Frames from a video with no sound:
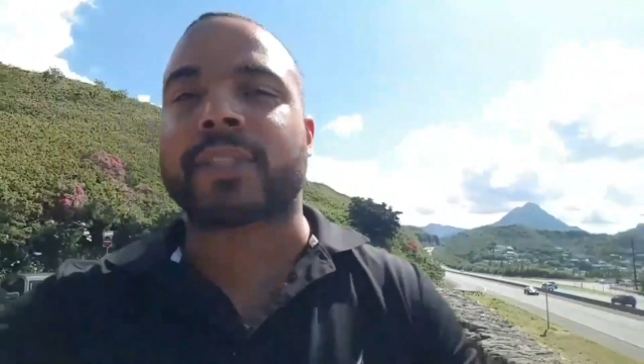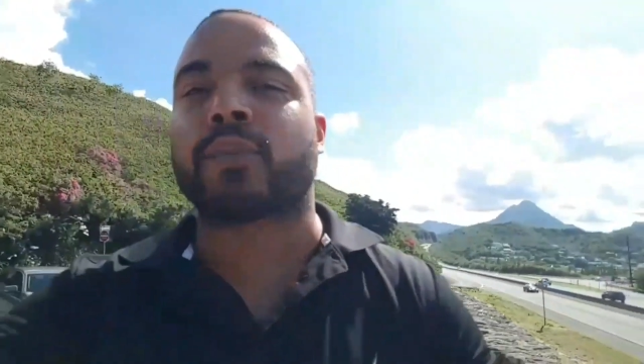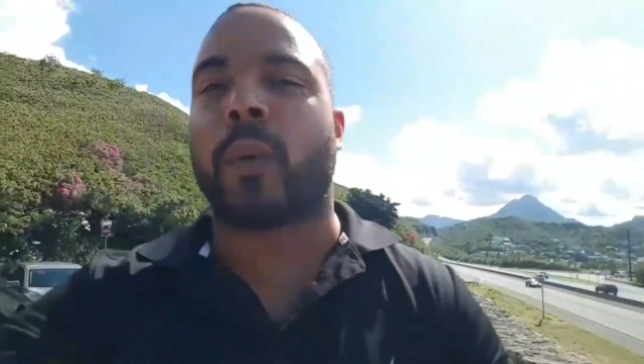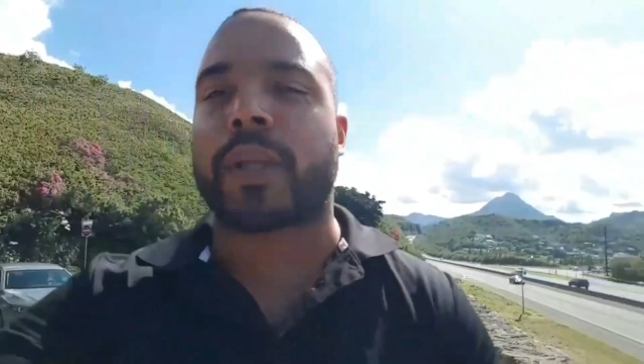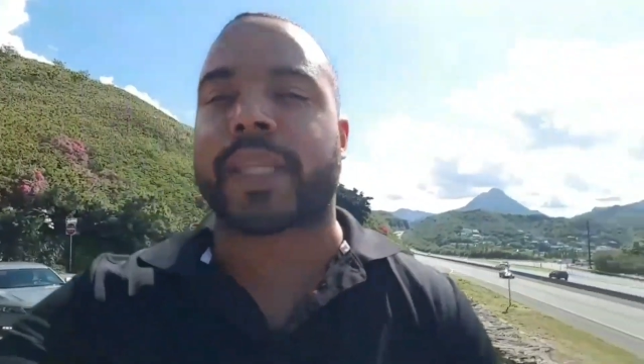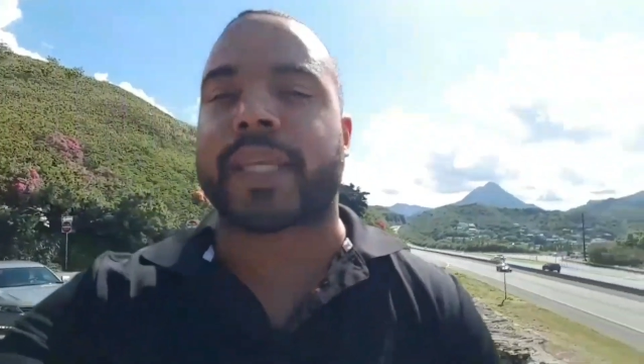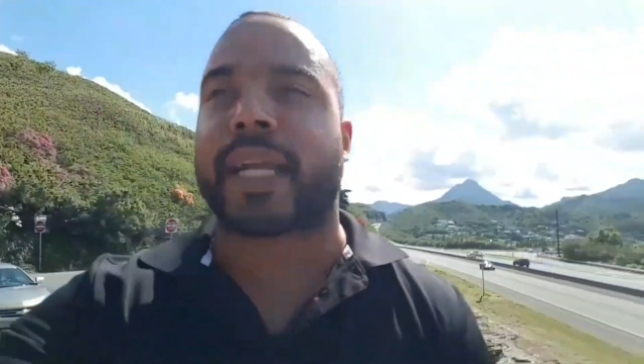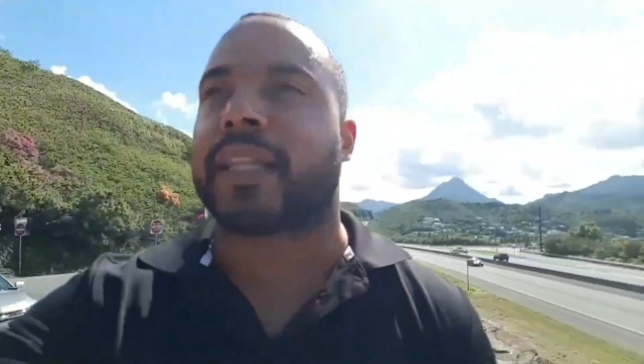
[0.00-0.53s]
that's
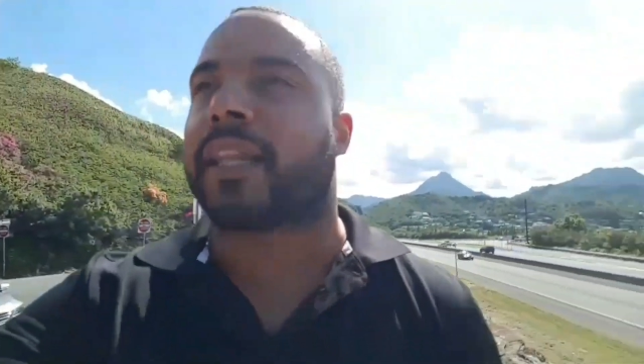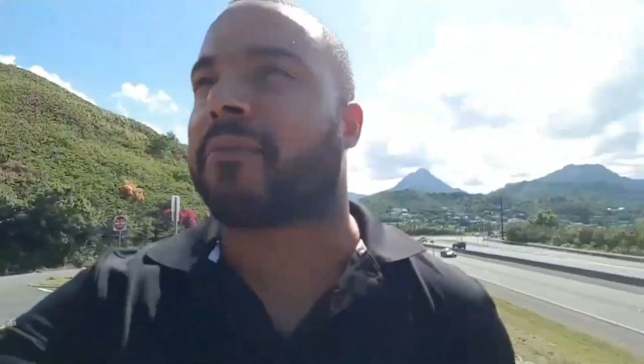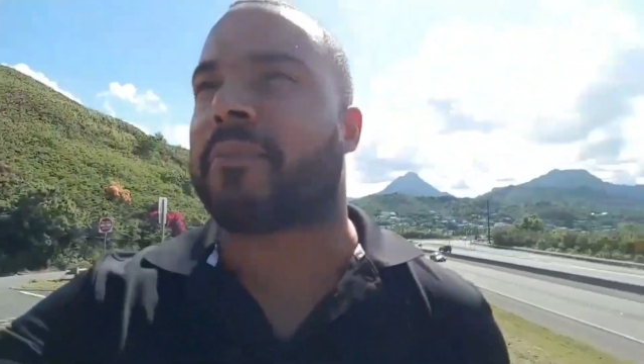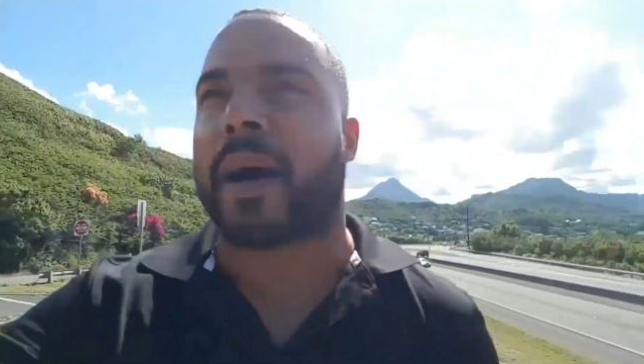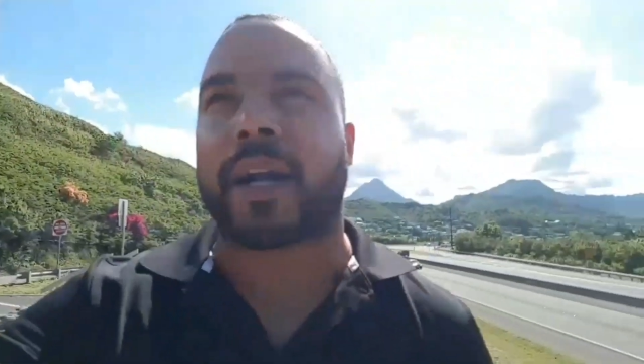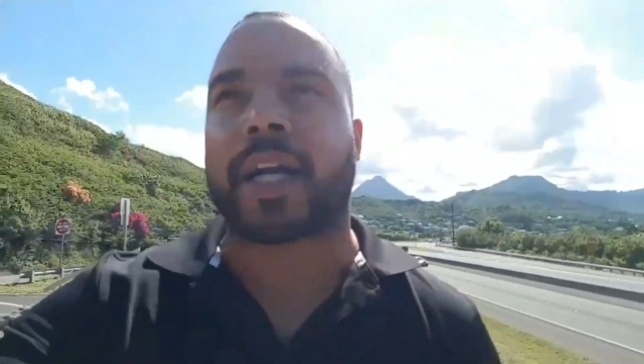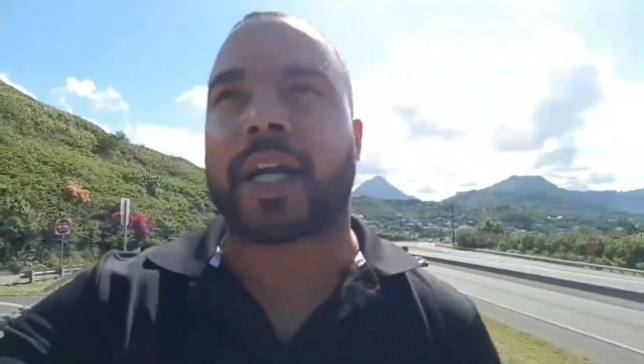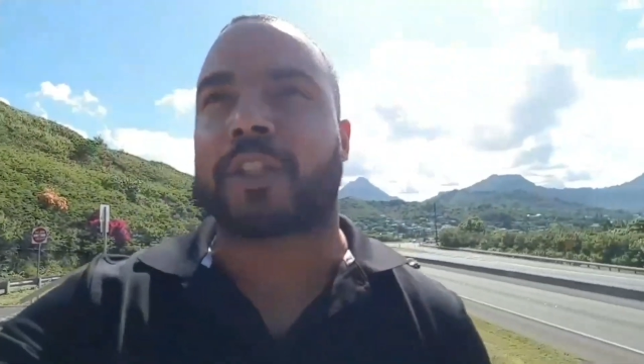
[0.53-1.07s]
one thing I love
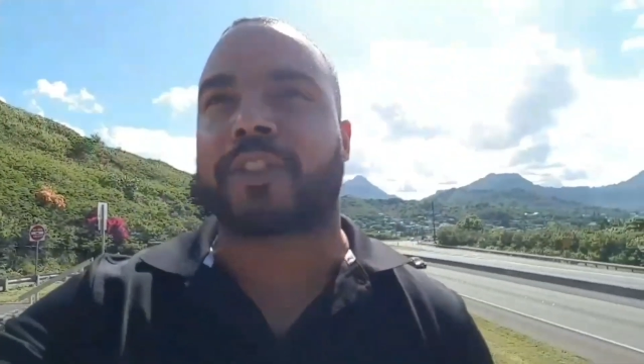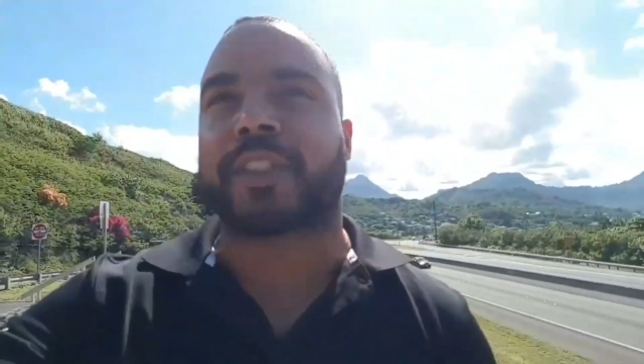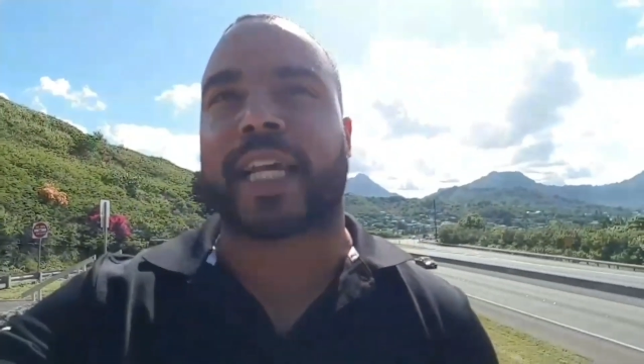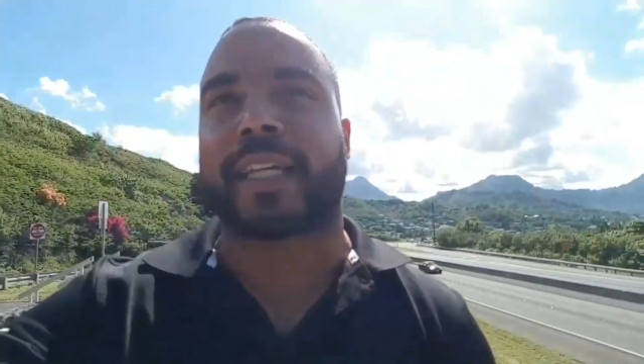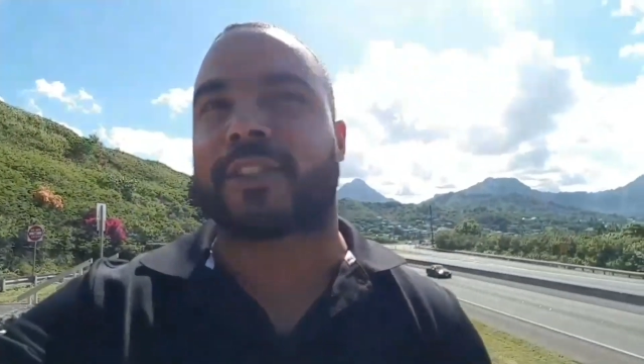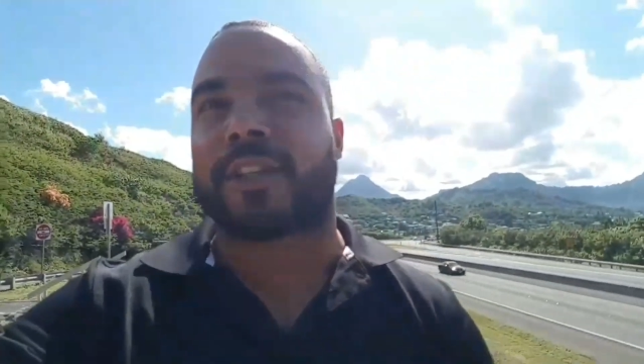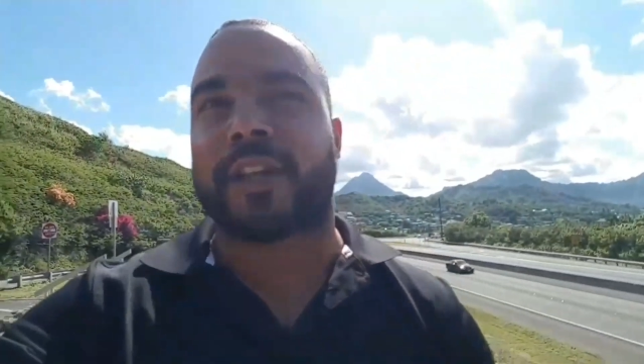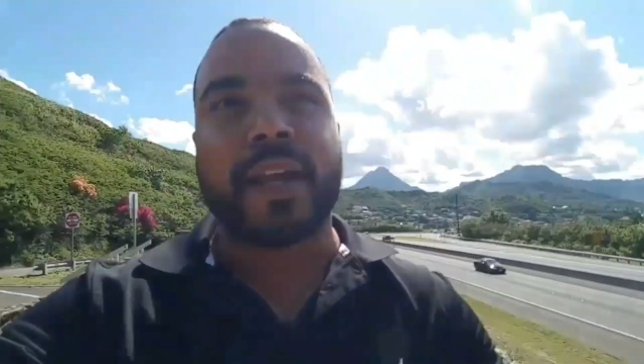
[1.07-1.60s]
about
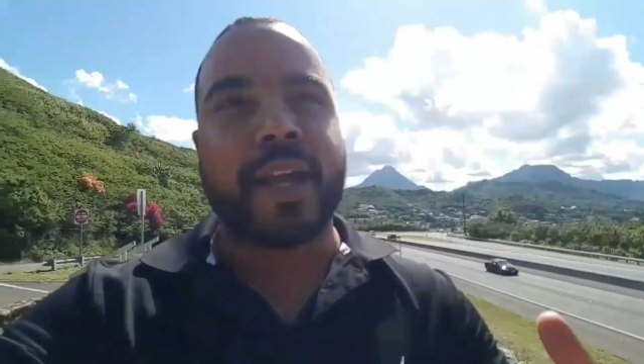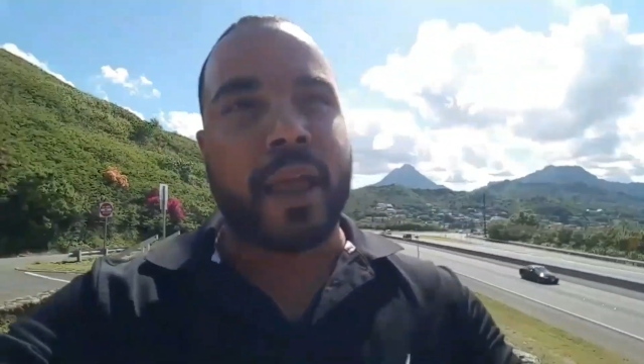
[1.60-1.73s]
countryside.